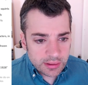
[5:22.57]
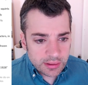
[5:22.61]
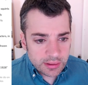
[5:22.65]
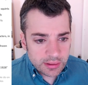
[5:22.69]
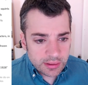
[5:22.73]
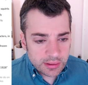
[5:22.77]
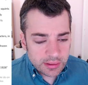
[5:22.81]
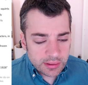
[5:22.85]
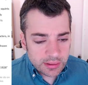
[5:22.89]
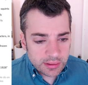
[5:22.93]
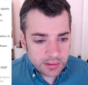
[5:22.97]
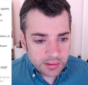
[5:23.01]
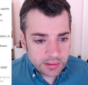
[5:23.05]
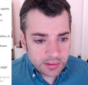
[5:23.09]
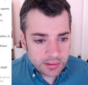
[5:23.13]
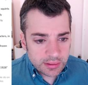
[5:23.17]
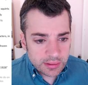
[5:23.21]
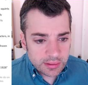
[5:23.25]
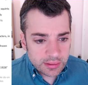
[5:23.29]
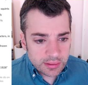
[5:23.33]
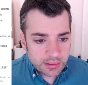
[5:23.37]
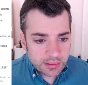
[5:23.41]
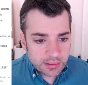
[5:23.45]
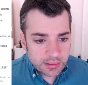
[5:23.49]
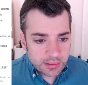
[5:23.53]

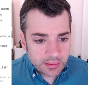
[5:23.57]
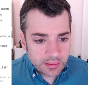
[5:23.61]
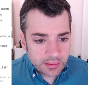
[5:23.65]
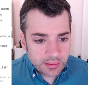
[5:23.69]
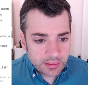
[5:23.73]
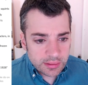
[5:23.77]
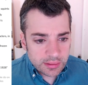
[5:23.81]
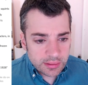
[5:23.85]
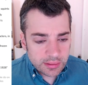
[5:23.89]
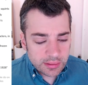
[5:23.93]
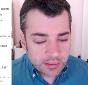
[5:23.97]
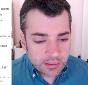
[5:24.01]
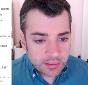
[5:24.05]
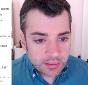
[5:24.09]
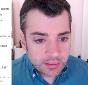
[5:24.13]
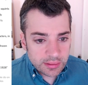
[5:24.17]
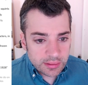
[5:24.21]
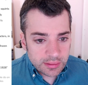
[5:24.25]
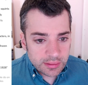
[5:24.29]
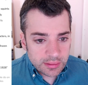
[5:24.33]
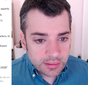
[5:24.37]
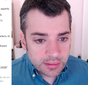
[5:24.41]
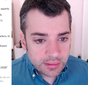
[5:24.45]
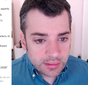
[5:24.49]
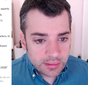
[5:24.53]

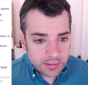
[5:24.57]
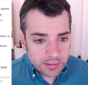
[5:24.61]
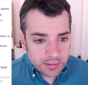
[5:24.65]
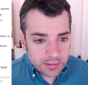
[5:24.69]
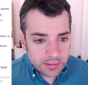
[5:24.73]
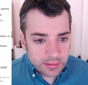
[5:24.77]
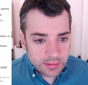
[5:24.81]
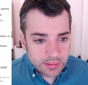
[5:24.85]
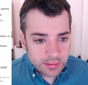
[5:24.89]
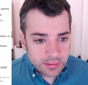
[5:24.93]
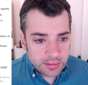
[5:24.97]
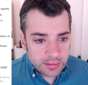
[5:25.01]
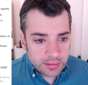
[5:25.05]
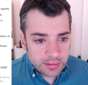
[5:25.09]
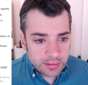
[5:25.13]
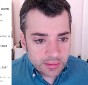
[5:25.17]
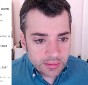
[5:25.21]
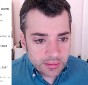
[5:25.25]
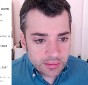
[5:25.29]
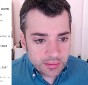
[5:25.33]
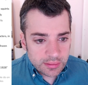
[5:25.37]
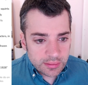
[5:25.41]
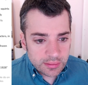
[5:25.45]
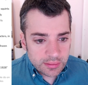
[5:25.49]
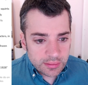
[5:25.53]

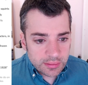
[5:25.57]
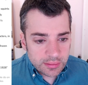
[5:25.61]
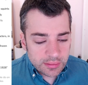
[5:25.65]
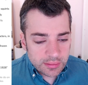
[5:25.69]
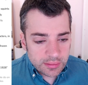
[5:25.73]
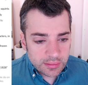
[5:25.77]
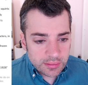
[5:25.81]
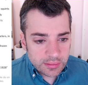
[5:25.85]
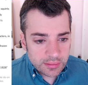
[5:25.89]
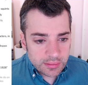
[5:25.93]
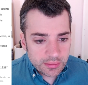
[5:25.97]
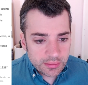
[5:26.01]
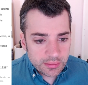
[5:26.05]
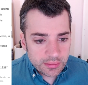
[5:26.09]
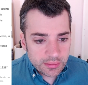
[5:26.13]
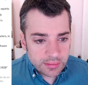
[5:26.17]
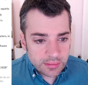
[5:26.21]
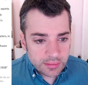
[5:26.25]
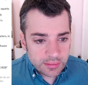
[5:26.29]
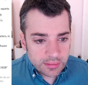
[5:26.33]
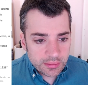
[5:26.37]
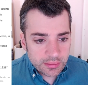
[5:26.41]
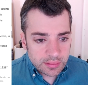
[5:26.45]
Nothing is said.